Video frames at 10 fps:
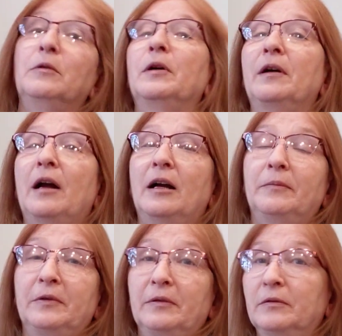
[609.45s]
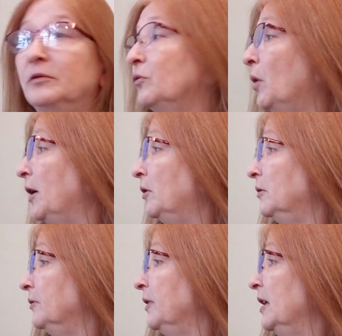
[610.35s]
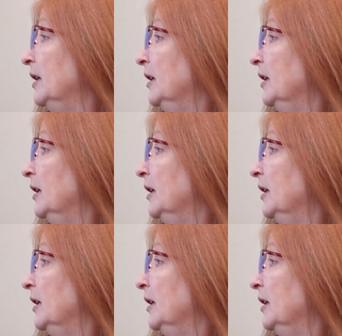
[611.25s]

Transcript: We're $12.99,